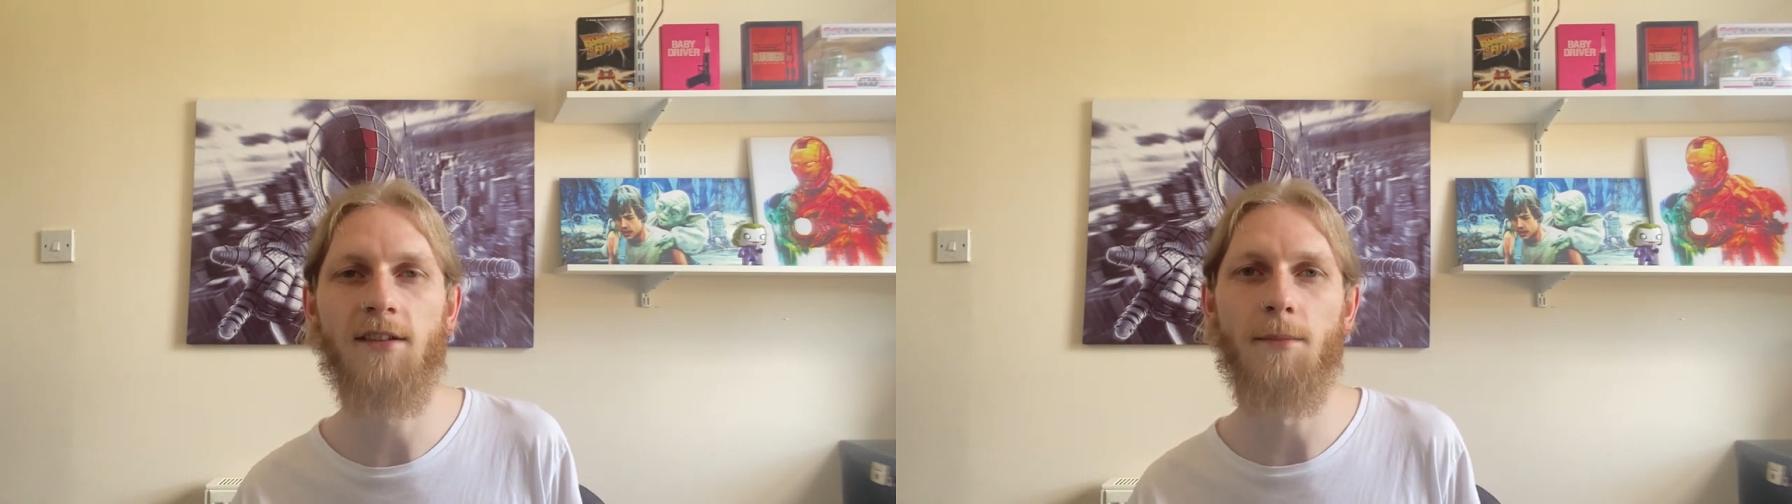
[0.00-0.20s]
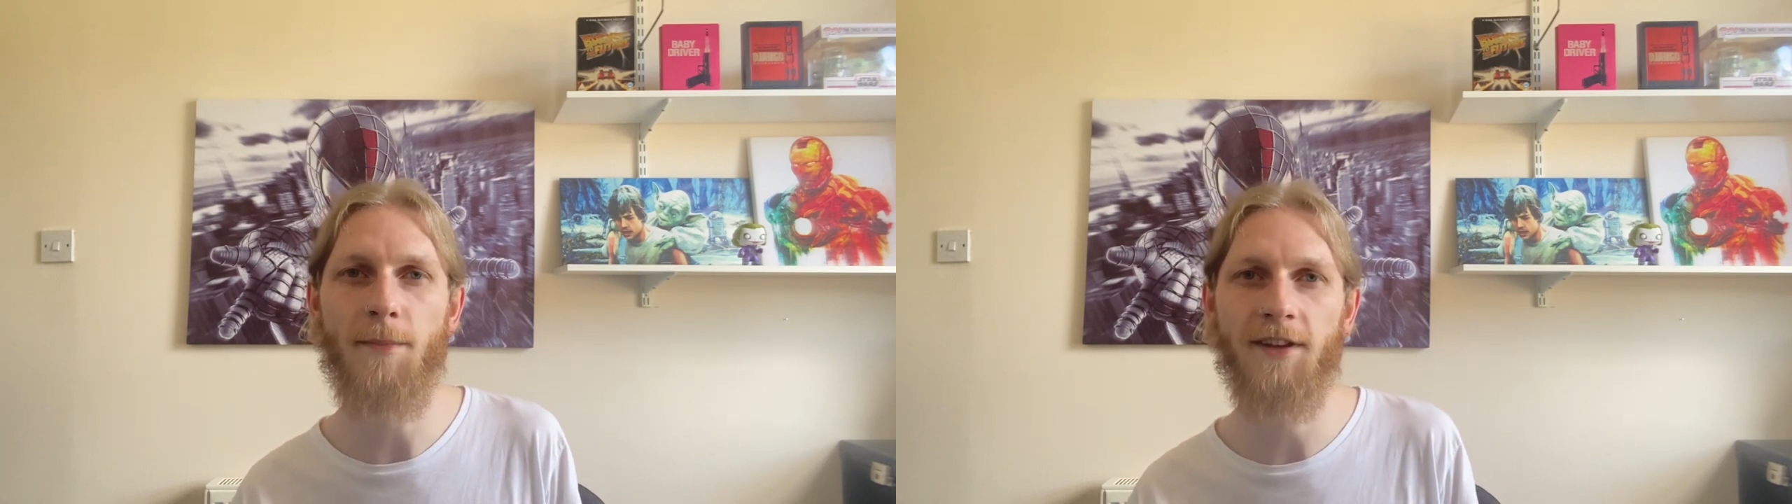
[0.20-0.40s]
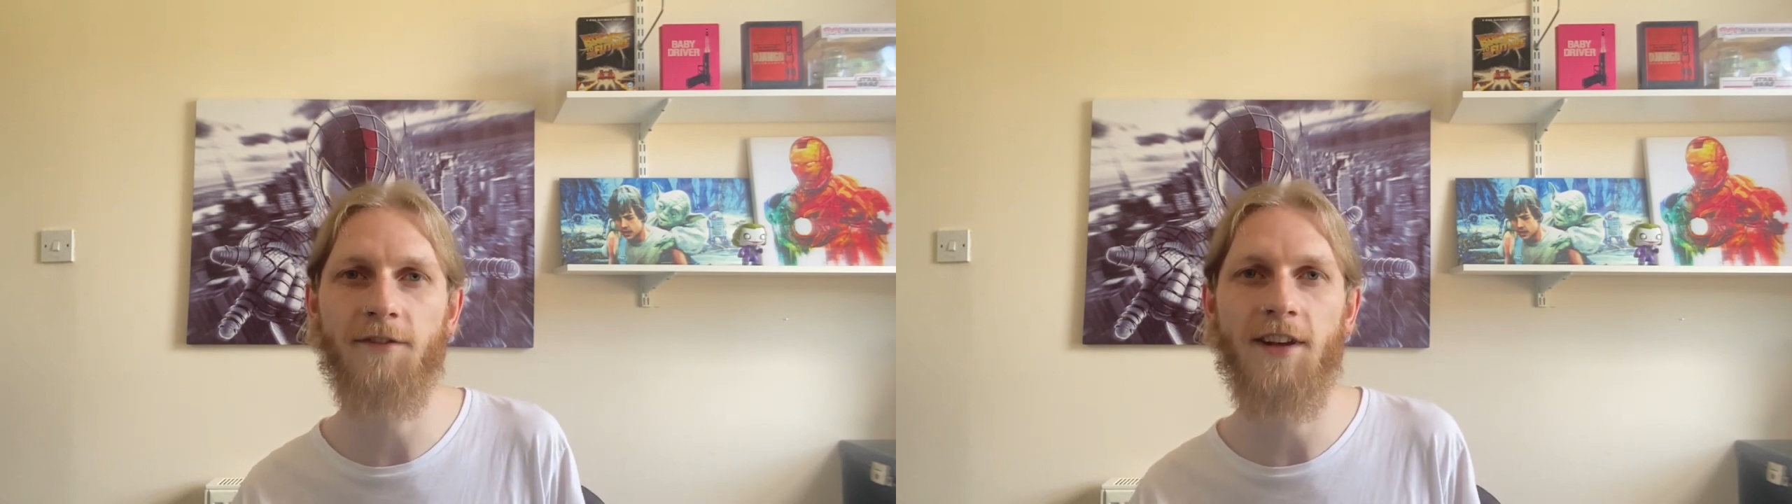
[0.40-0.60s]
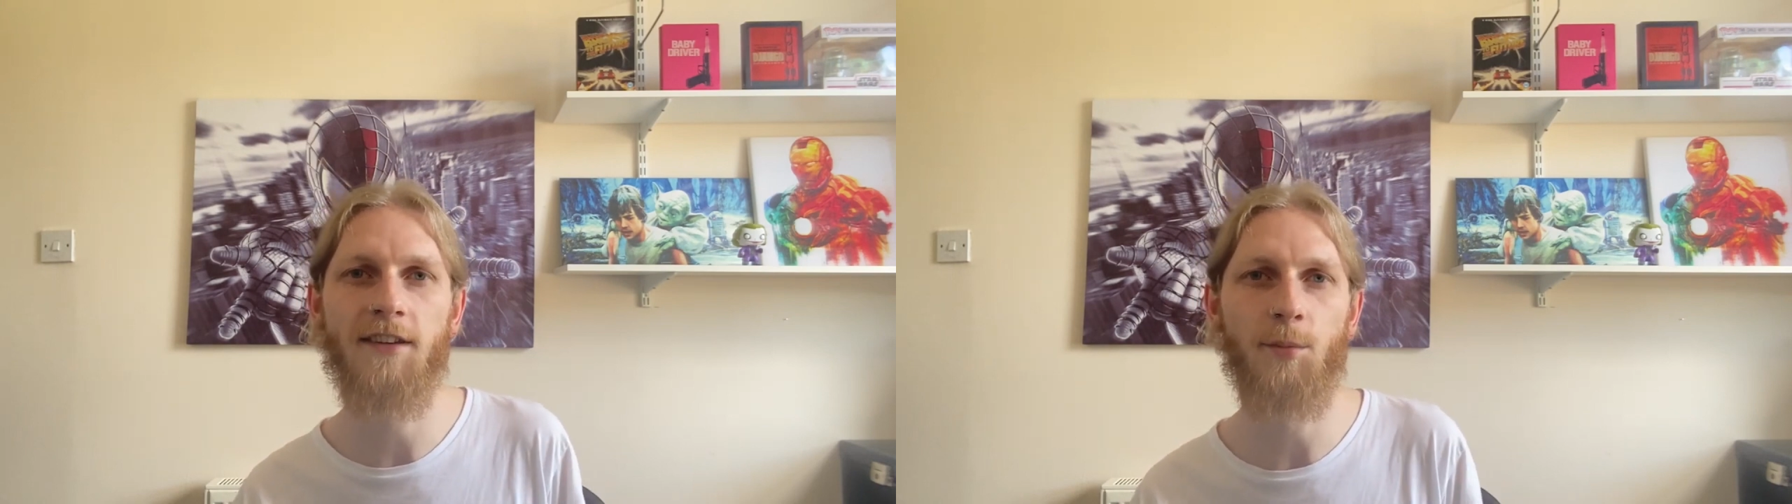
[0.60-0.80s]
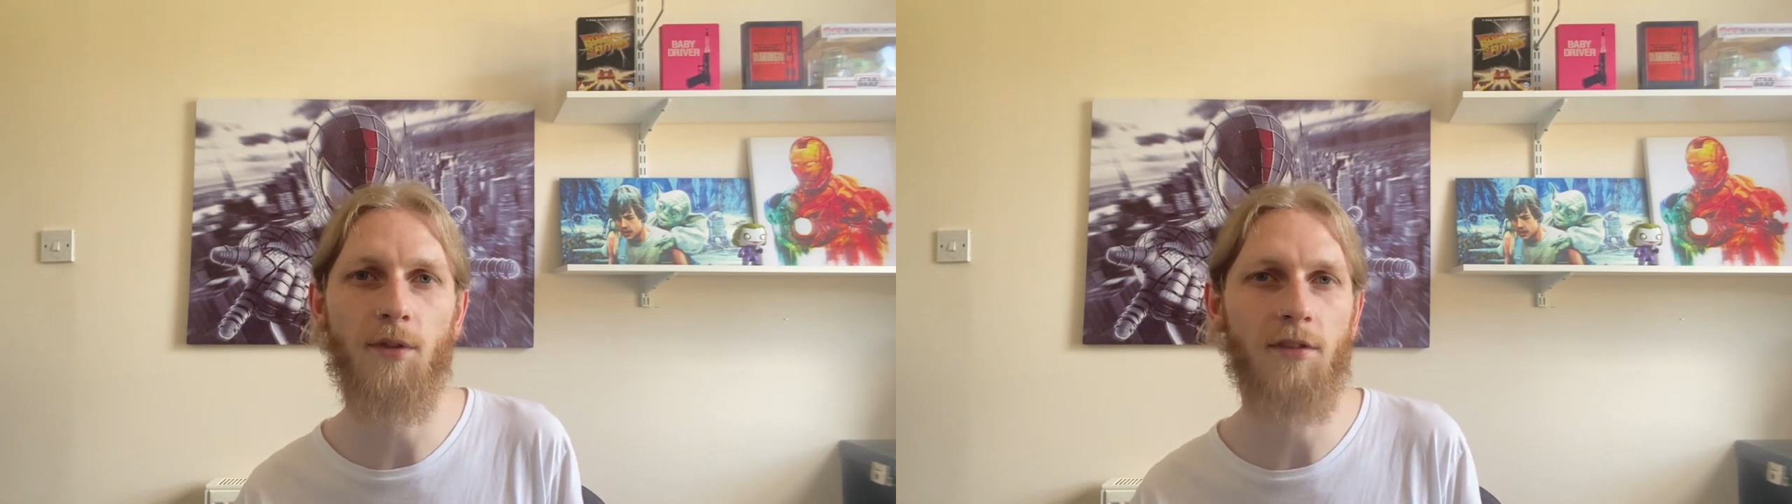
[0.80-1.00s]
and
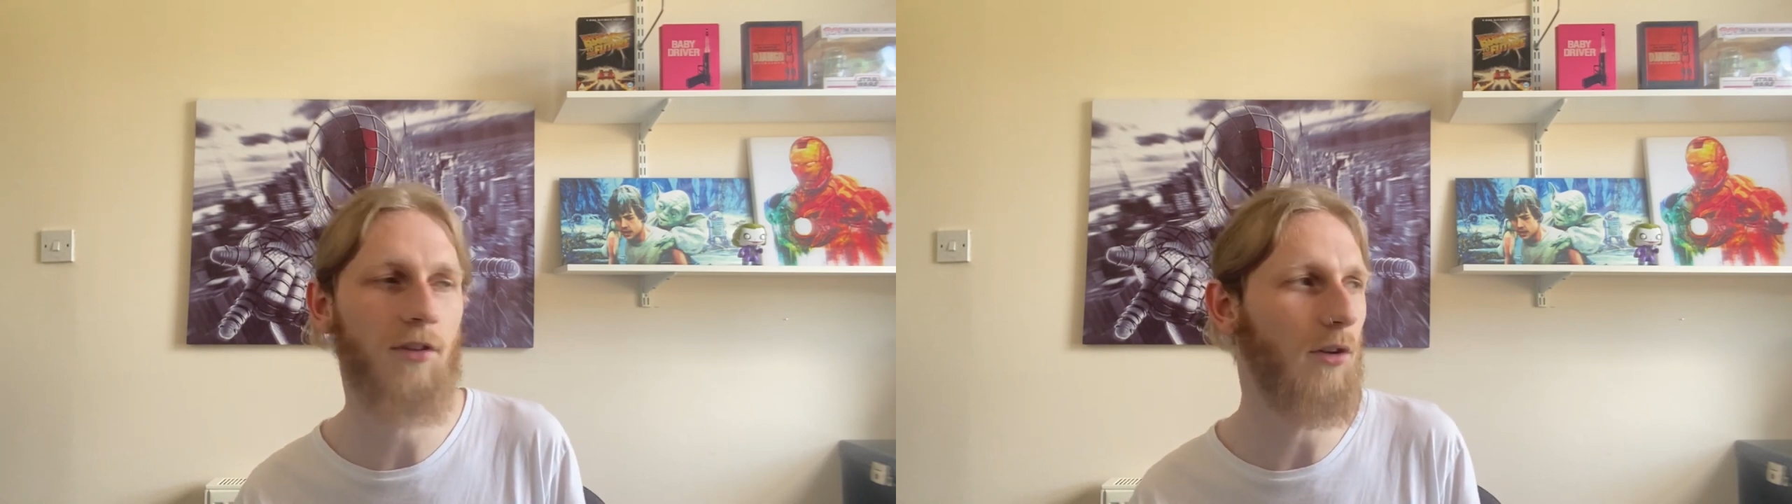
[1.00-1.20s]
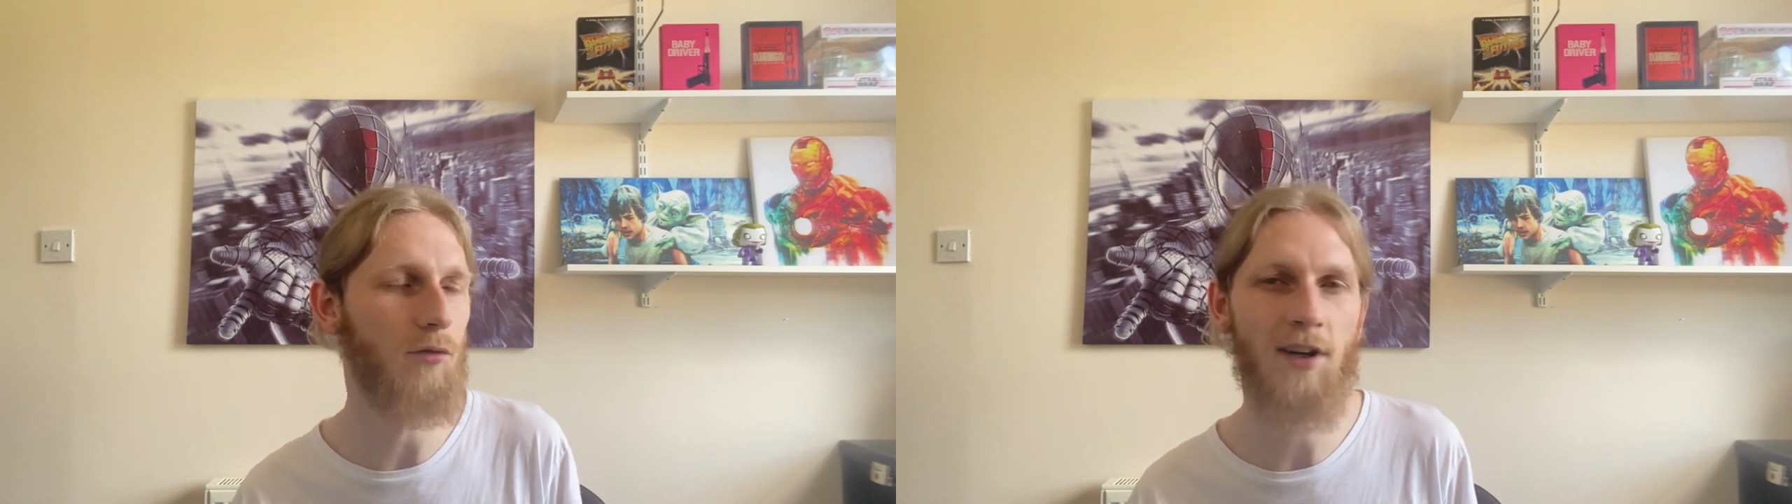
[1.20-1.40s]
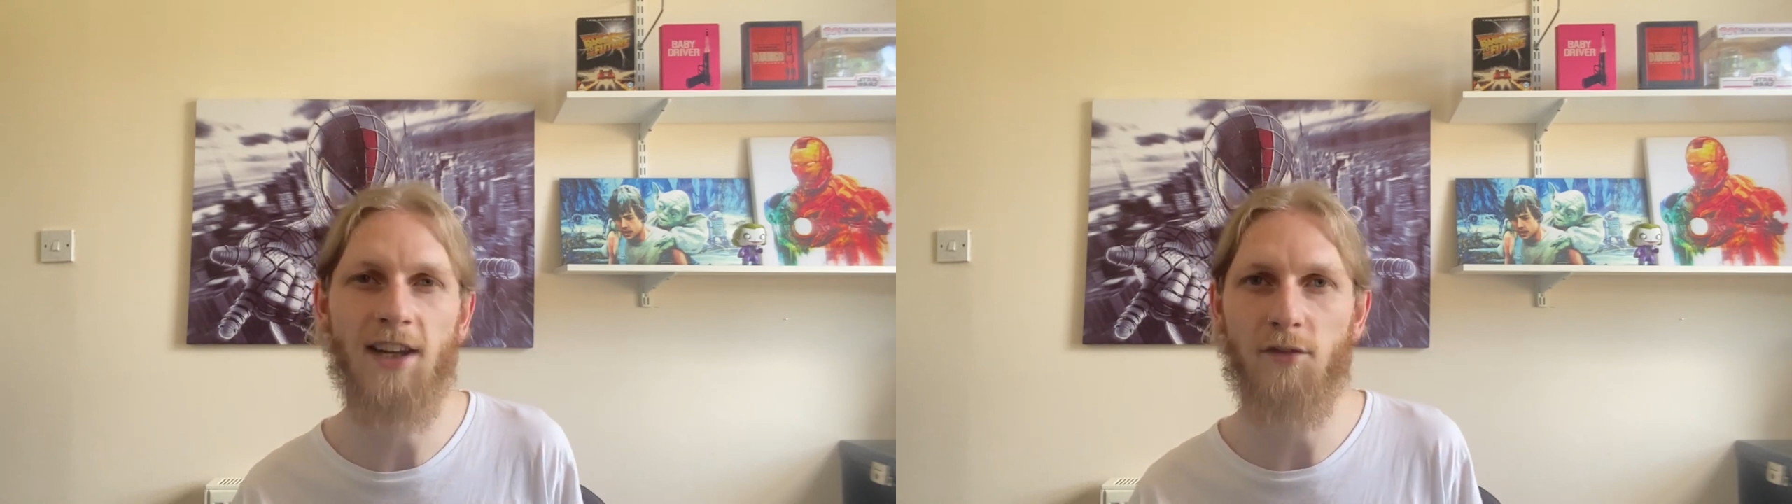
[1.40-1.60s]
Misfits with sort of really